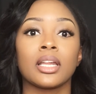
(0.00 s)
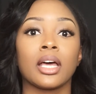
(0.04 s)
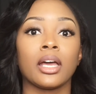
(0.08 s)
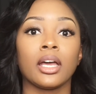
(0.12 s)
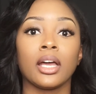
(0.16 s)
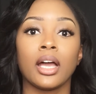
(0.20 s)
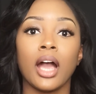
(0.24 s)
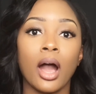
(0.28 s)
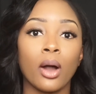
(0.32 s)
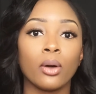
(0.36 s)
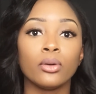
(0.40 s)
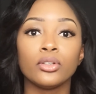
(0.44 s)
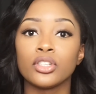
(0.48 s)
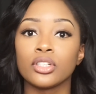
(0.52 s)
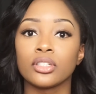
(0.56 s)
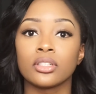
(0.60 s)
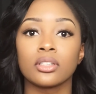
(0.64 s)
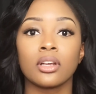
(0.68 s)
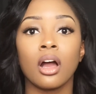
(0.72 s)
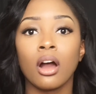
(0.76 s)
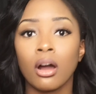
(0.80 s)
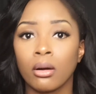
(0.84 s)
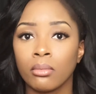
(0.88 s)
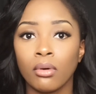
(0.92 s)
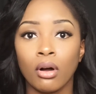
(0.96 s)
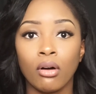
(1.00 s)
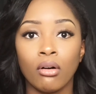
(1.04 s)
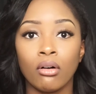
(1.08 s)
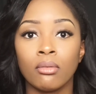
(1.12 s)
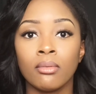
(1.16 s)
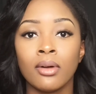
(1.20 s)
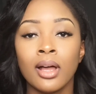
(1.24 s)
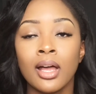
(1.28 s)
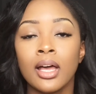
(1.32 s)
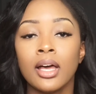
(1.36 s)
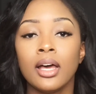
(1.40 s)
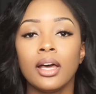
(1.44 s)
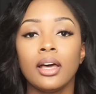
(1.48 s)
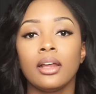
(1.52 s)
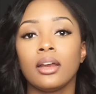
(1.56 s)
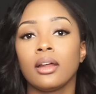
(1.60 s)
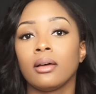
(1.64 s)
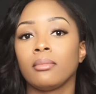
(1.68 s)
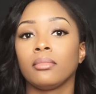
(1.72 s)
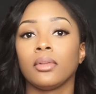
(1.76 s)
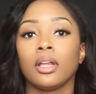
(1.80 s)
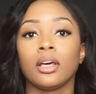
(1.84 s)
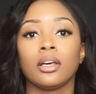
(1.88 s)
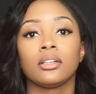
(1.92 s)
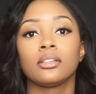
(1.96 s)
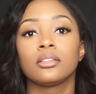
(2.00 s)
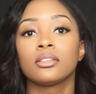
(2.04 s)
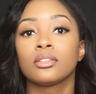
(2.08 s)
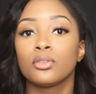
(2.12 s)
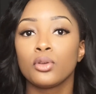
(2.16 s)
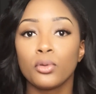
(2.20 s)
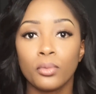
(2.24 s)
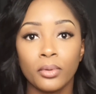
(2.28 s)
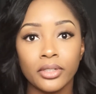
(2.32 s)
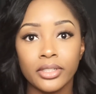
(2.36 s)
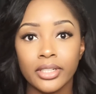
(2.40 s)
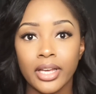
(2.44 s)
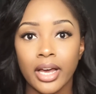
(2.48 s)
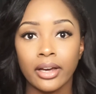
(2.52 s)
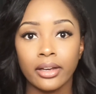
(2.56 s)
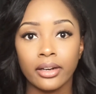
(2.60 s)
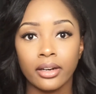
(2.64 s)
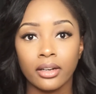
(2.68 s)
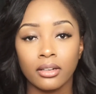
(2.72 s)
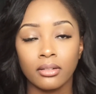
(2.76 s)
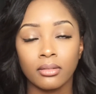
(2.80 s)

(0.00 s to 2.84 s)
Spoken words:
Like, I would just come home and I'm like super tired,